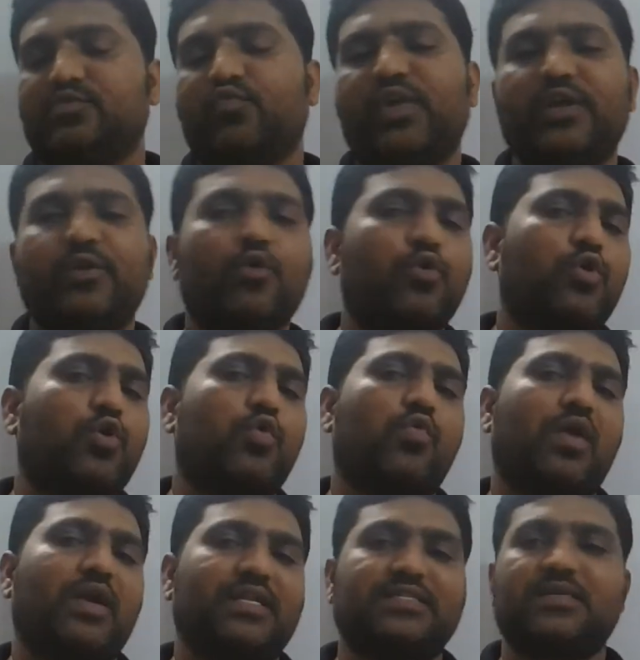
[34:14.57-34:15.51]
We don't know
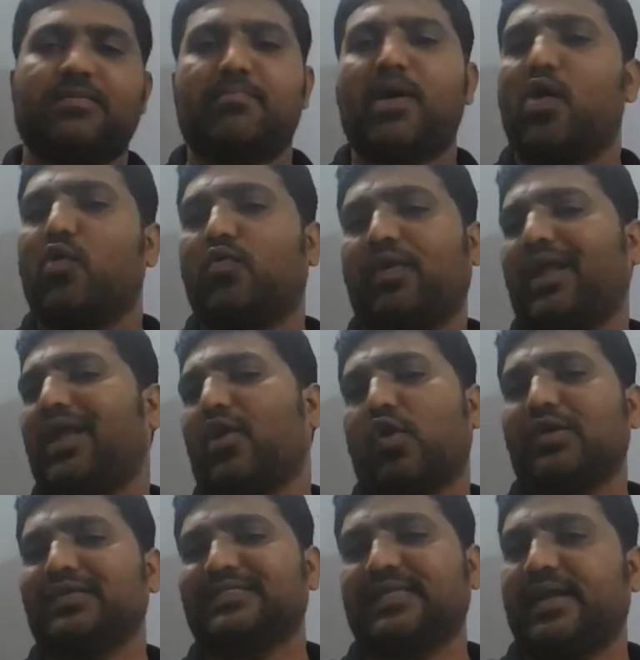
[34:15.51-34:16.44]
what is a boundary
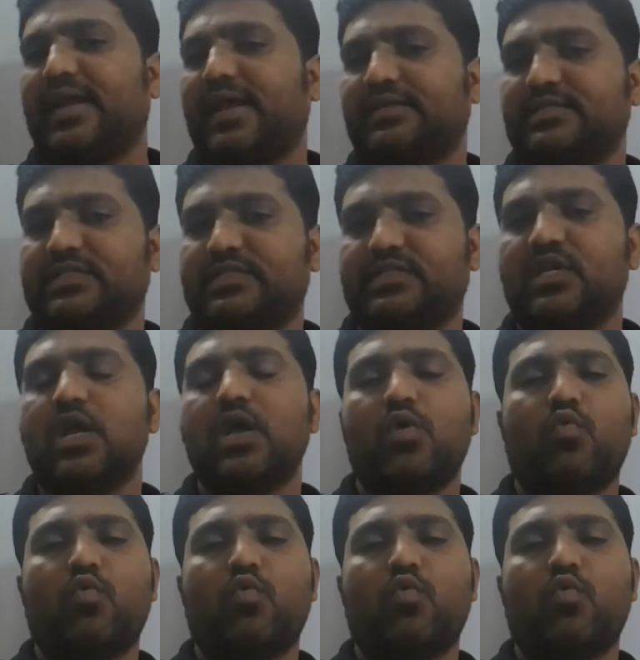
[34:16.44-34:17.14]
along z-axis.